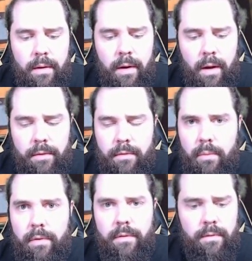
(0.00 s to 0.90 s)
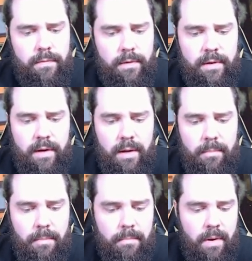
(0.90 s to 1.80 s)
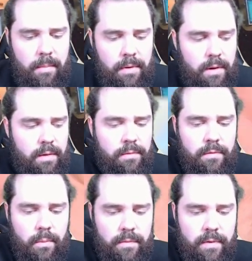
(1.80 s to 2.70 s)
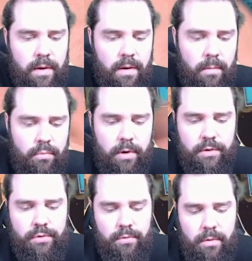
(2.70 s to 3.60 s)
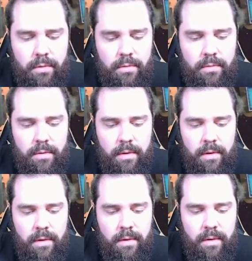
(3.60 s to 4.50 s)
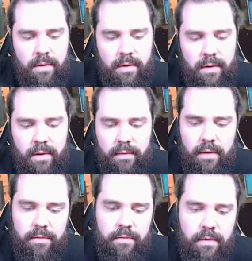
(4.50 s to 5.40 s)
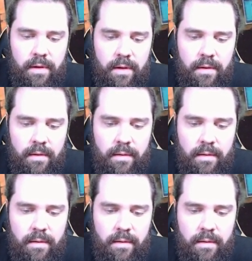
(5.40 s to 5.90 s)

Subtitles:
It's always a fun time popping in. So we've got our bridge troll, and let's see.